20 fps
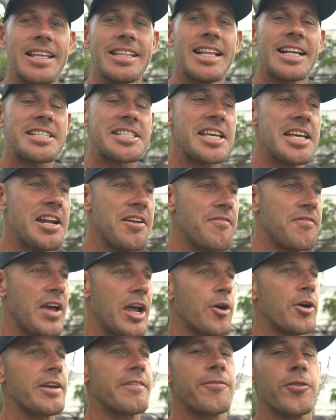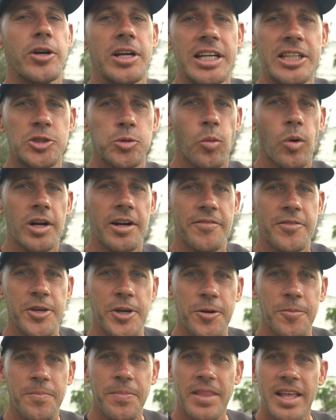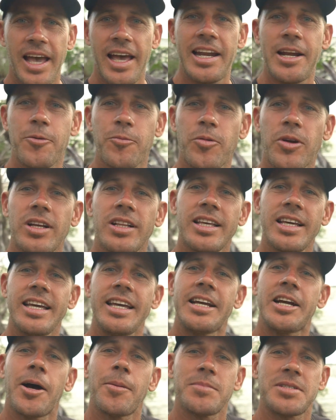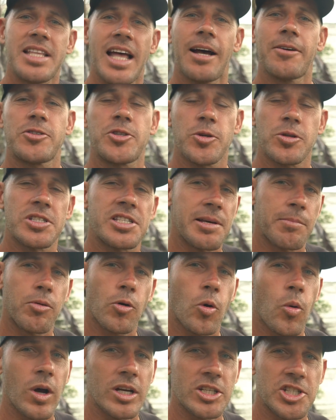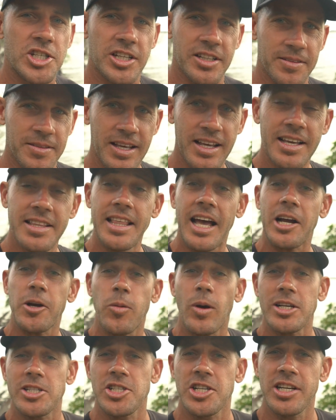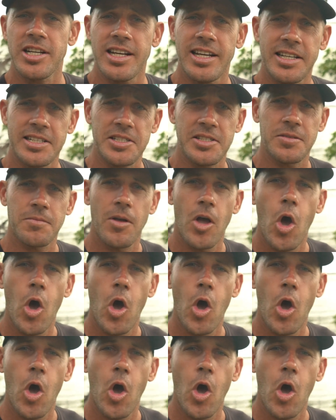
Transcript: that's gonna vary for each one of you, and it really comes down to a simple question. That question is,